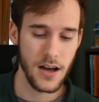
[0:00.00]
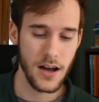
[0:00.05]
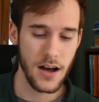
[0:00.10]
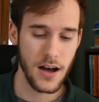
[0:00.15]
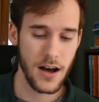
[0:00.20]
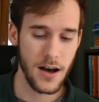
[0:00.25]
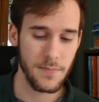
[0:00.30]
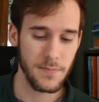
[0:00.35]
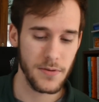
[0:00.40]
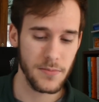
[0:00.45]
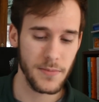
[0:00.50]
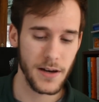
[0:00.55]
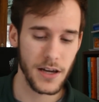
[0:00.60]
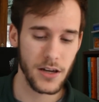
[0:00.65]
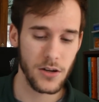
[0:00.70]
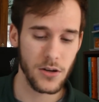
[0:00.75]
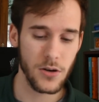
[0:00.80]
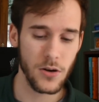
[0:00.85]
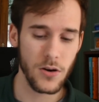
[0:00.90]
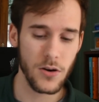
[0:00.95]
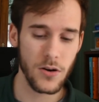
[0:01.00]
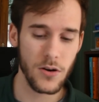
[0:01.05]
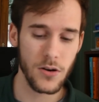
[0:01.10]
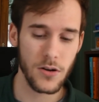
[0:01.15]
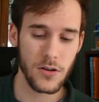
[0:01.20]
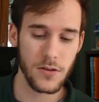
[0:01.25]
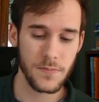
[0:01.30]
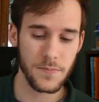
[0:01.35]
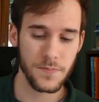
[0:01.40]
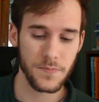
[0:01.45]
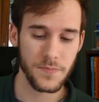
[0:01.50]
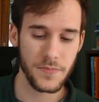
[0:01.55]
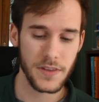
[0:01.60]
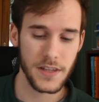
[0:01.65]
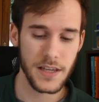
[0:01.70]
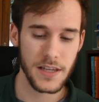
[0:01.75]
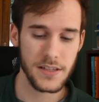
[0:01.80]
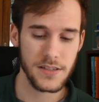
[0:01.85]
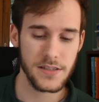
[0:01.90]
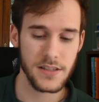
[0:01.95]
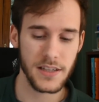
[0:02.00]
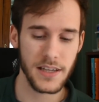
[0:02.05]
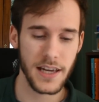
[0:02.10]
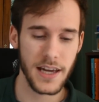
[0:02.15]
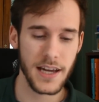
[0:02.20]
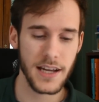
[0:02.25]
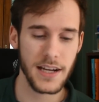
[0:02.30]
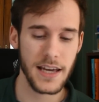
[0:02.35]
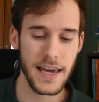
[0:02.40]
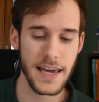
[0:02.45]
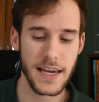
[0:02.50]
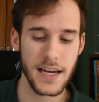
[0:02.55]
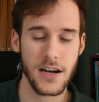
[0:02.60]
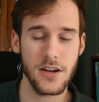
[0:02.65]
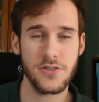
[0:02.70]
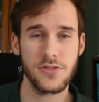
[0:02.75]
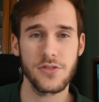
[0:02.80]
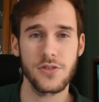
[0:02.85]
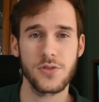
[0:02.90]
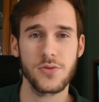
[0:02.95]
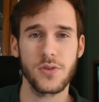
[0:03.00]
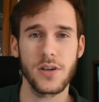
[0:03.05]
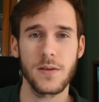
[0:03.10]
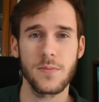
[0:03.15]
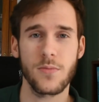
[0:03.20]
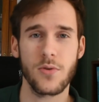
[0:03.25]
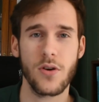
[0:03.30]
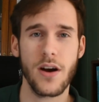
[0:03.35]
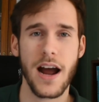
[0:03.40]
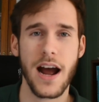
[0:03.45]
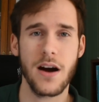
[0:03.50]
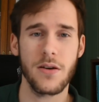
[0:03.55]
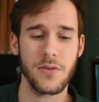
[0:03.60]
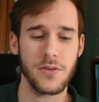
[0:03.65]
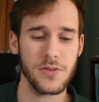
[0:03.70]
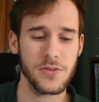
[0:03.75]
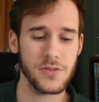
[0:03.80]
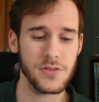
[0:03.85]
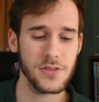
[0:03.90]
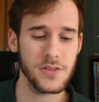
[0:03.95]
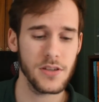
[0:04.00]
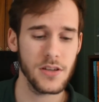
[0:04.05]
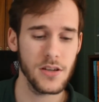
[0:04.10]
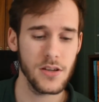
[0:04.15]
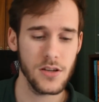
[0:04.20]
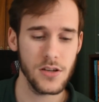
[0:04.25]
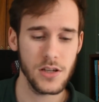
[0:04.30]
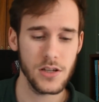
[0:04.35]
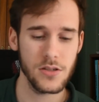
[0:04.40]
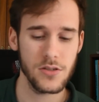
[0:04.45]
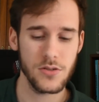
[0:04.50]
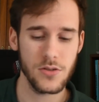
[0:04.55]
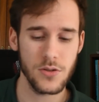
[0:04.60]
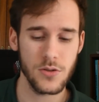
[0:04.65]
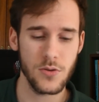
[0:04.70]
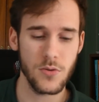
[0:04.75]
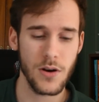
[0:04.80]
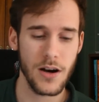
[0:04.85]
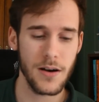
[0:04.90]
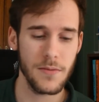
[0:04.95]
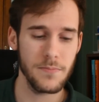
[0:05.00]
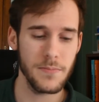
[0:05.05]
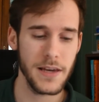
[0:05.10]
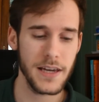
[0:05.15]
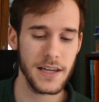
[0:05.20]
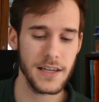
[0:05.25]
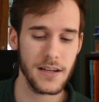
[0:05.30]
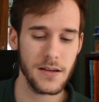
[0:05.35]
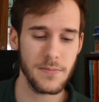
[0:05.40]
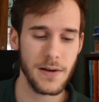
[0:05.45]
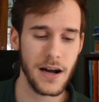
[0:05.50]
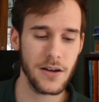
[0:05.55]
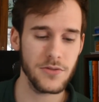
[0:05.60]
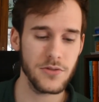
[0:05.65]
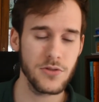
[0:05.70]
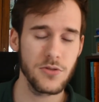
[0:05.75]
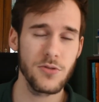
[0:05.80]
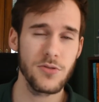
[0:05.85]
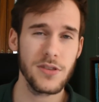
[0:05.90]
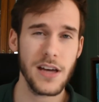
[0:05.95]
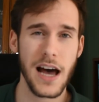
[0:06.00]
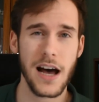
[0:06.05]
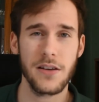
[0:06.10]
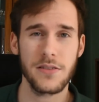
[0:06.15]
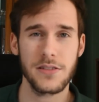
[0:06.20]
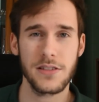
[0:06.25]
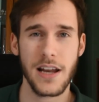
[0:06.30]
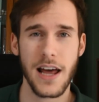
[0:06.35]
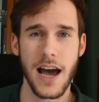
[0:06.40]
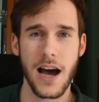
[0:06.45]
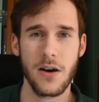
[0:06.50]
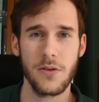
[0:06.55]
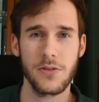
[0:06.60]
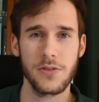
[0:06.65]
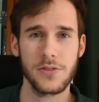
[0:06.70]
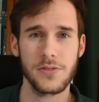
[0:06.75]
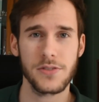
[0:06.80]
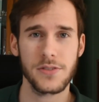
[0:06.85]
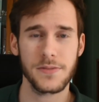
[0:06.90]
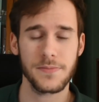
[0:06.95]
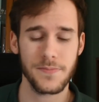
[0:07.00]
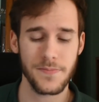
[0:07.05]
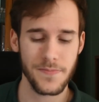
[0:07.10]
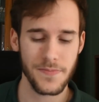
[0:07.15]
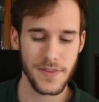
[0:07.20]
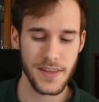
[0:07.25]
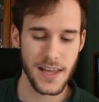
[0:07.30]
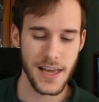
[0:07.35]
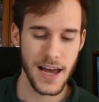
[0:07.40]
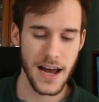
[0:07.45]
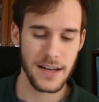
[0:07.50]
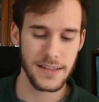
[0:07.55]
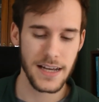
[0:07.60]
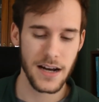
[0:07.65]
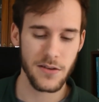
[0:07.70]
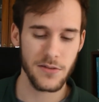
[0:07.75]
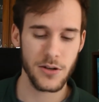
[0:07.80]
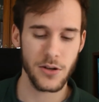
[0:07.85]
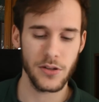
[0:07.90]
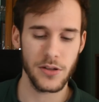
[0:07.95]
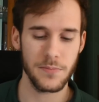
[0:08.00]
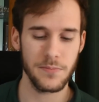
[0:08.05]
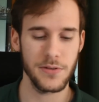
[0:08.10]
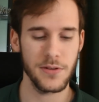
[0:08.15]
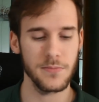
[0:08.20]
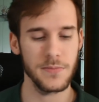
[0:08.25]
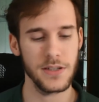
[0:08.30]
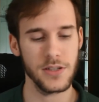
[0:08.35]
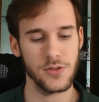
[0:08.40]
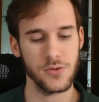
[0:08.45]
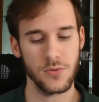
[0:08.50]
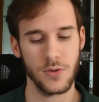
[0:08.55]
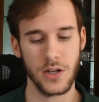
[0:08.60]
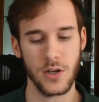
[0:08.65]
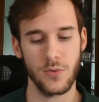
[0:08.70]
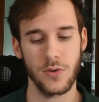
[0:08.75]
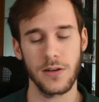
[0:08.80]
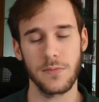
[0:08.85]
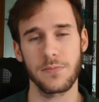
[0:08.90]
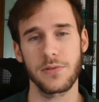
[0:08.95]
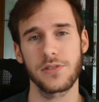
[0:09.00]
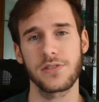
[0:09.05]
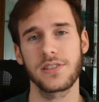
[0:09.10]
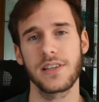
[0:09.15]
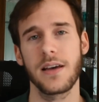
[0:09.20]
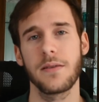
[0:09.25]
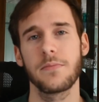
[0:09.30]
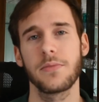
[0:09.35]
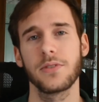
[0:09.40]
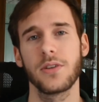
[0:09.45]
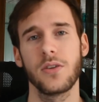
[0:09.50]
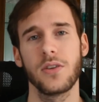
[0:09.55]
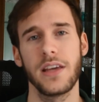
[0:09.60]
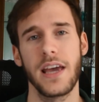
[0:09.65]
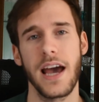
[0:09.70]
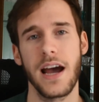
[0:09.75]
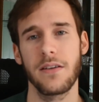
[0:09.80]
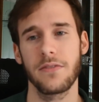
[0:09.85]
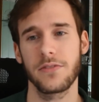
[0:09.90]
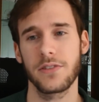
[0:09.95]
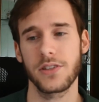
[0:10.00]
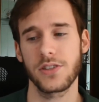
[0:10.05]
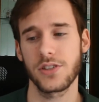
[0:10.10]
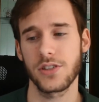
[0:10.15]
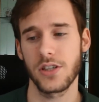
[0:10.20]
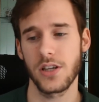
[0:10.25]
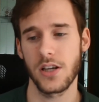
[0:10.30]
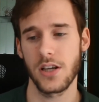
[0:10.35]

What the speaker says: But my goal is to gain 820 more hours to make it about 2,000 hours, and that would only put me 21% below the average.